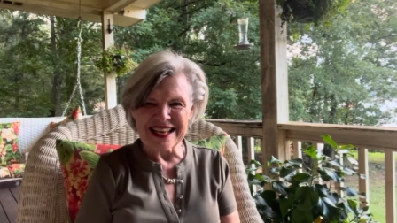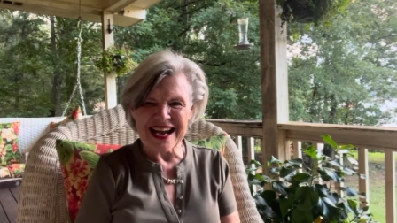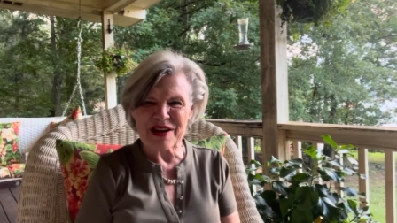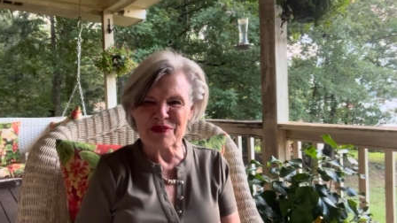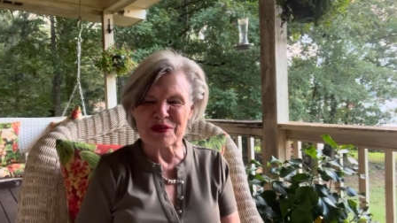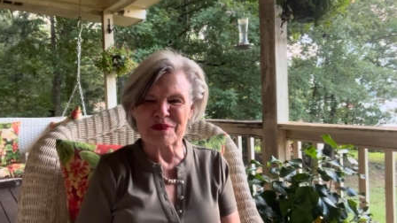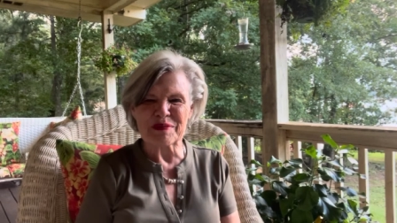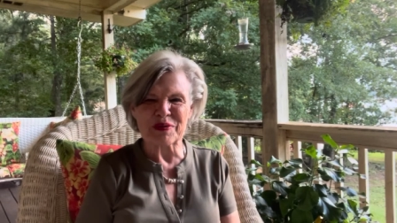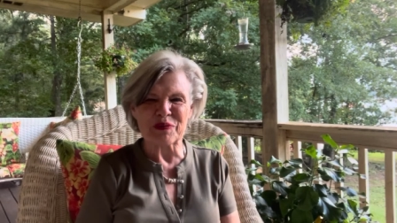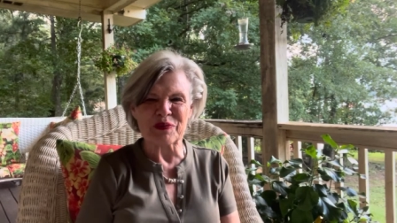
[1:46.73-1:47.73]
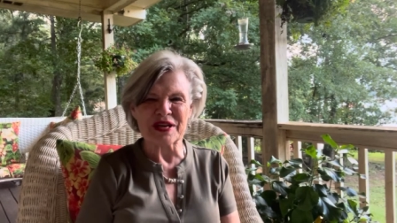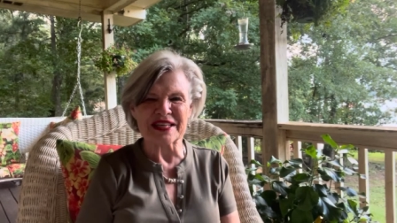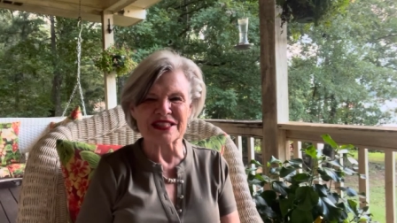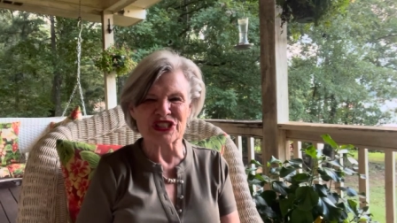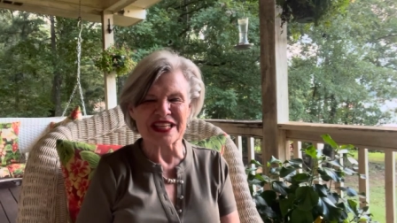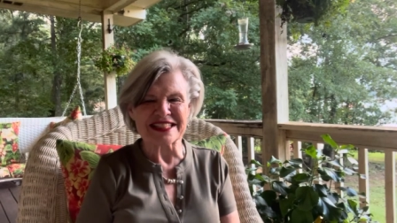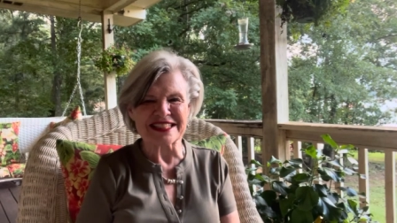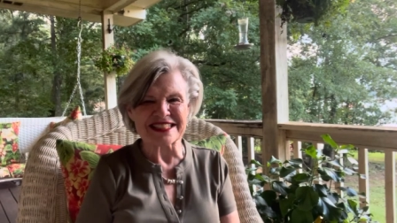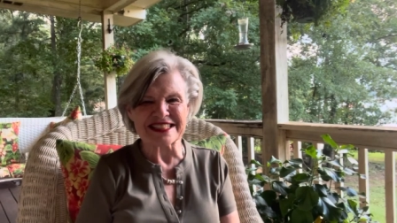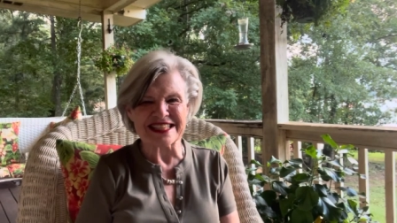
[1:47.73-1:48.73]
I remember when
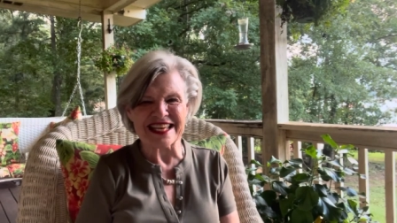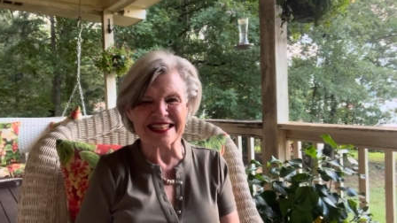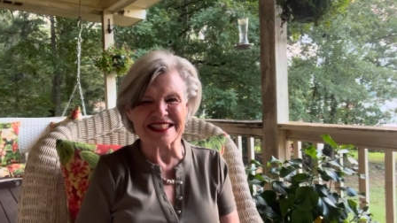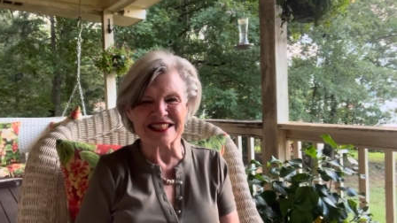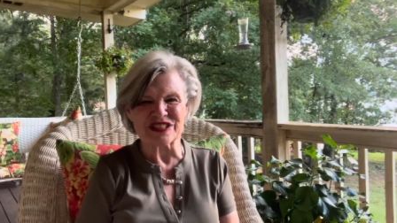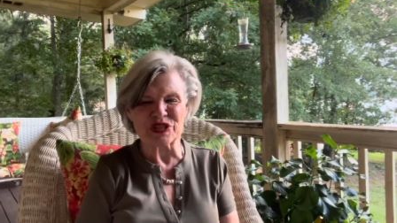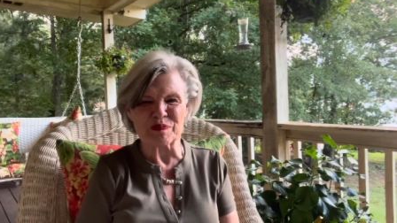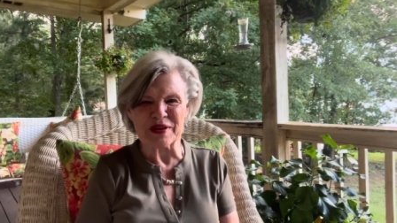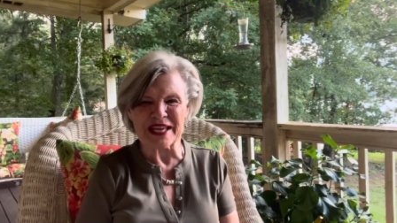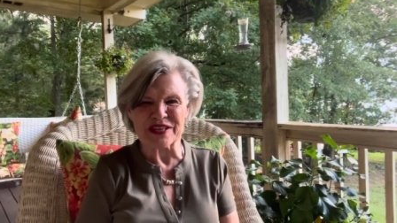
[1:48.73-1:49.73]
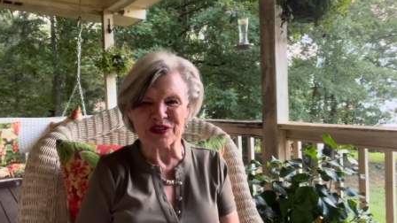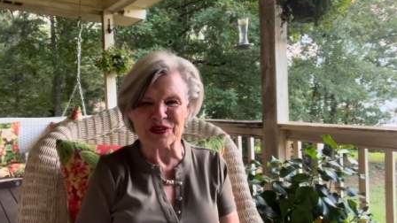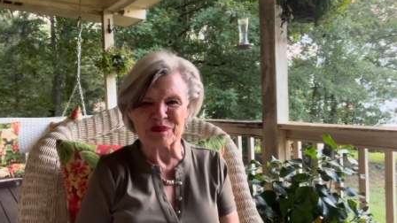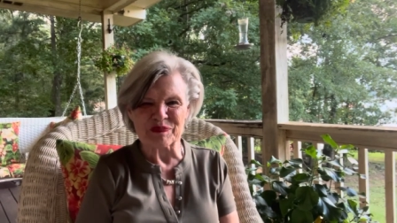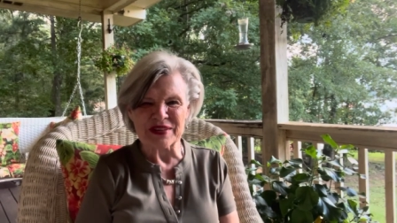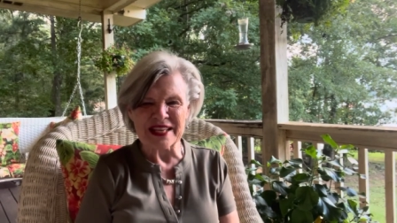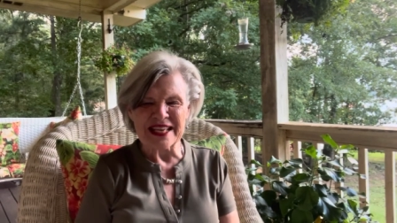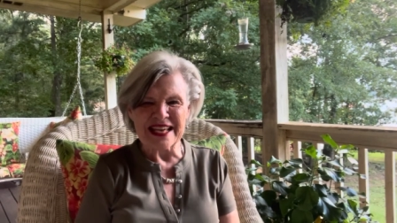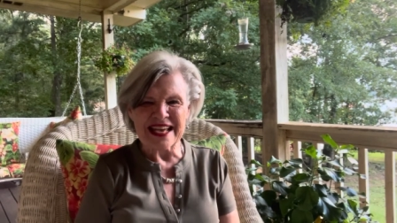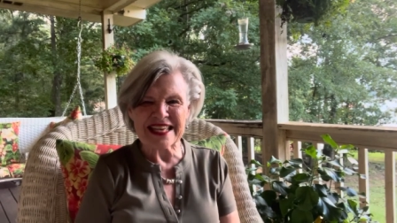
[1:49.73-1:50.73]
Jesus said to Peter,
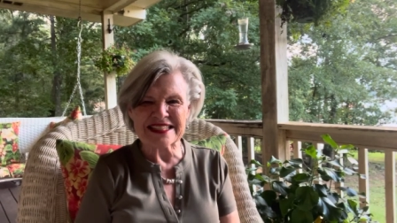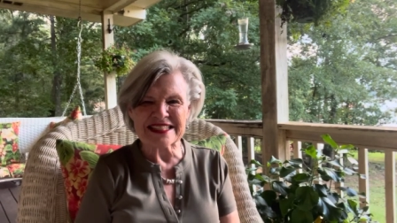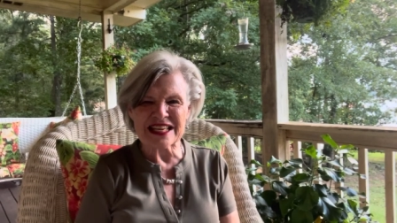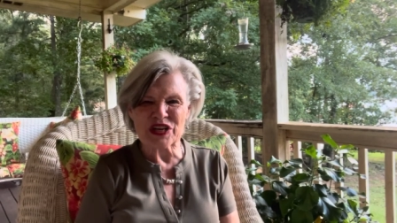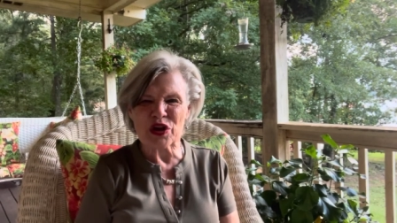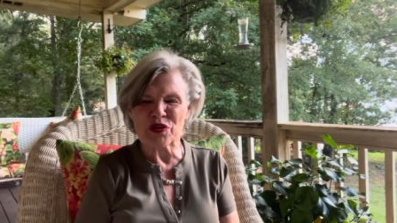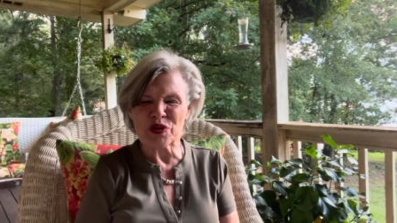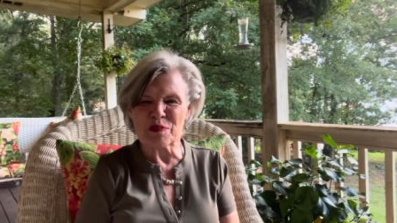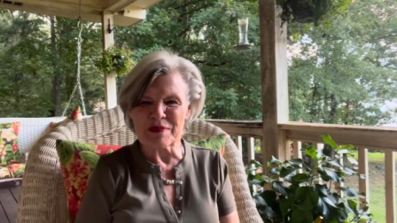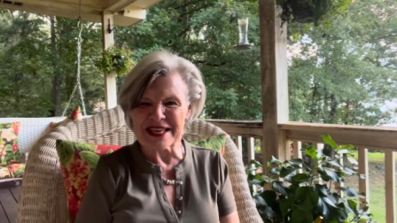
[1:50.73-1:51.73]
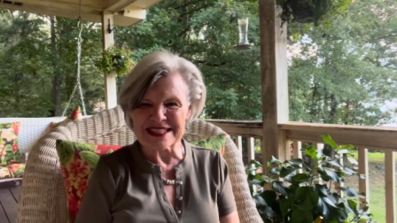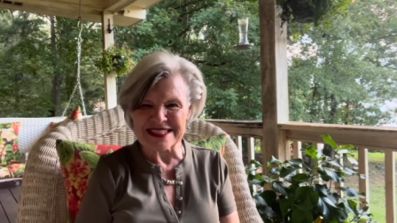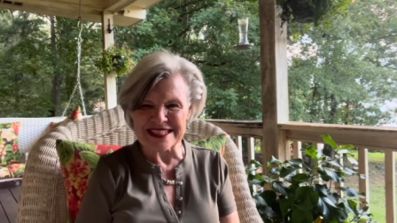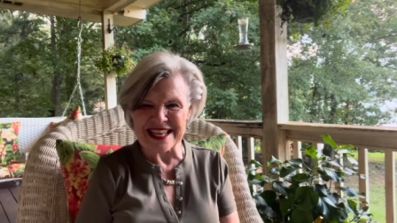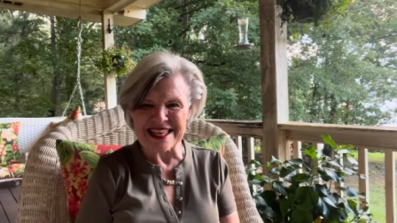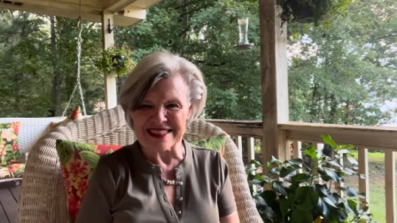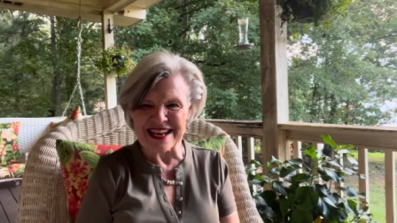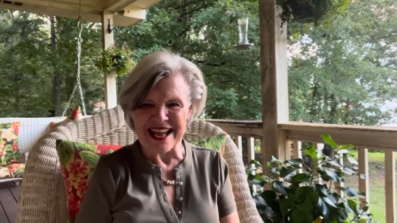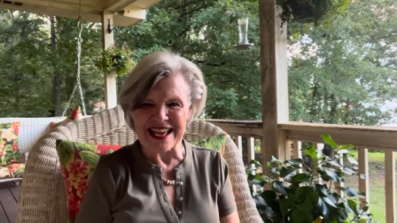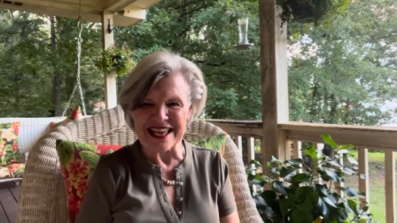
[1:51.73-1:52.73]
He said, Who do men say that
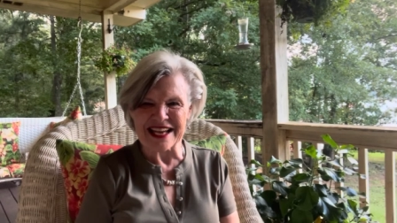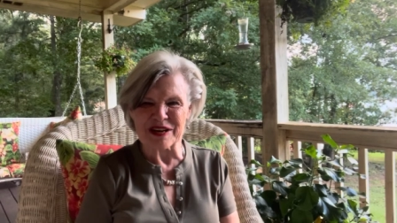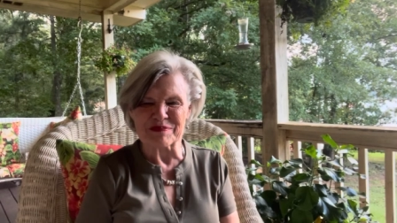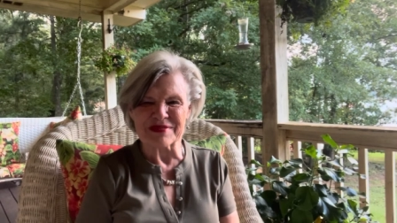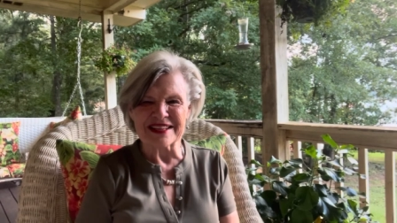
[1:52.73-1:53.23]
I am?